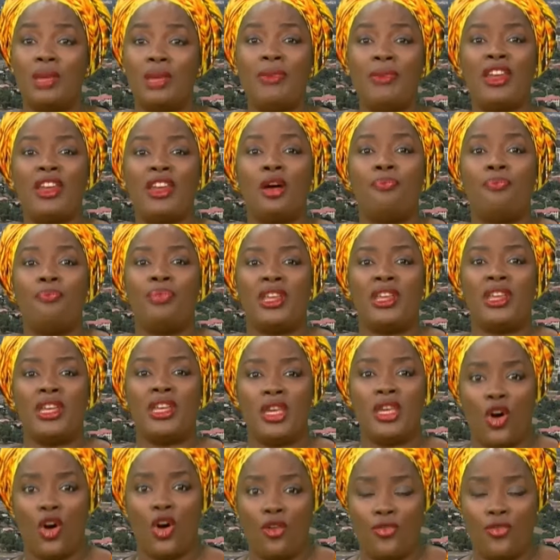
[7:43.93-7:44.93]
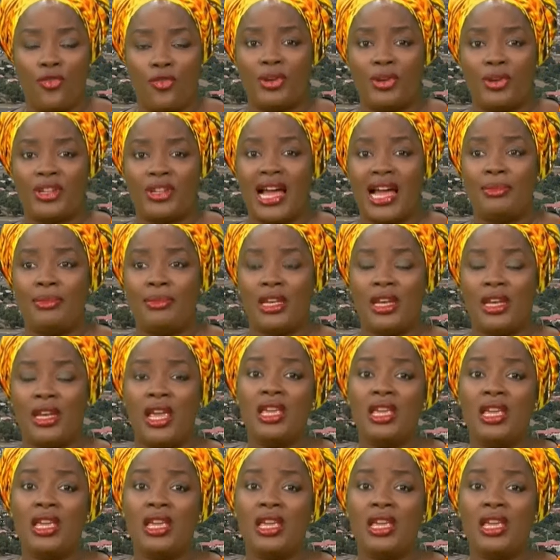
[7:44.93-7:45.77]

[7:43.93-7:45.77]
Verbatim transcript: It may not be enough, but I mean,